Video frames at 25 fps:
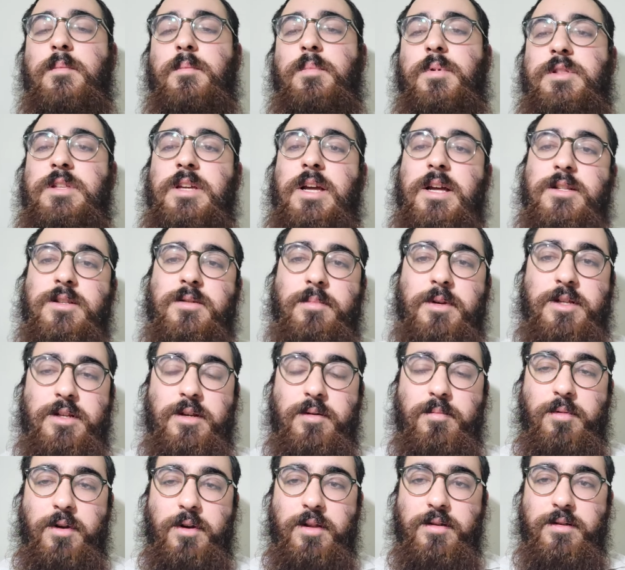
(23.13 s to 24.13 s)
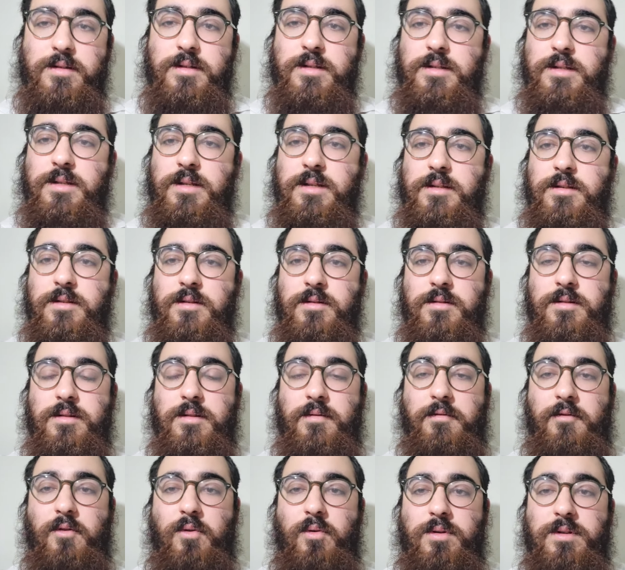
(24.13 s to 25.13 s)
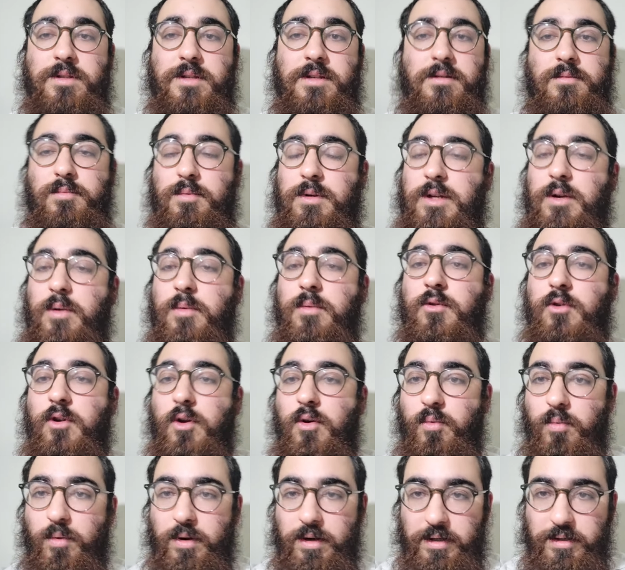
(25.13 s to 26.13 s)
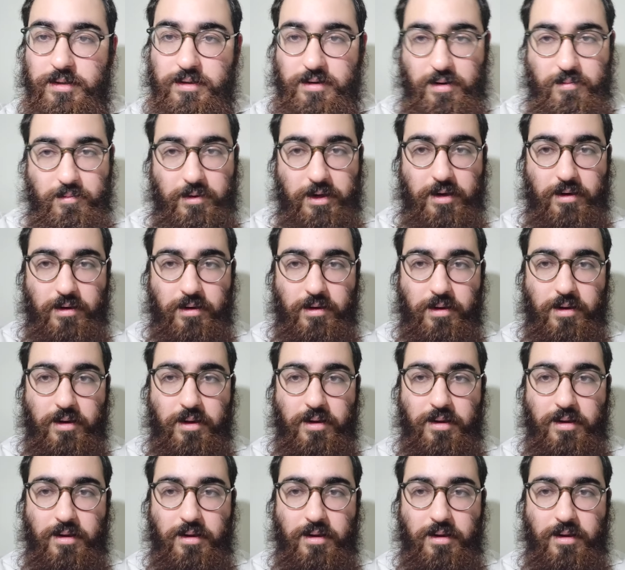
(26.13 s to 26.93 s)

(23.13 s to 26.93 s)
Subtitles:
But the answer, my dear brothers and sisters, of course, is we don't know when he's coming.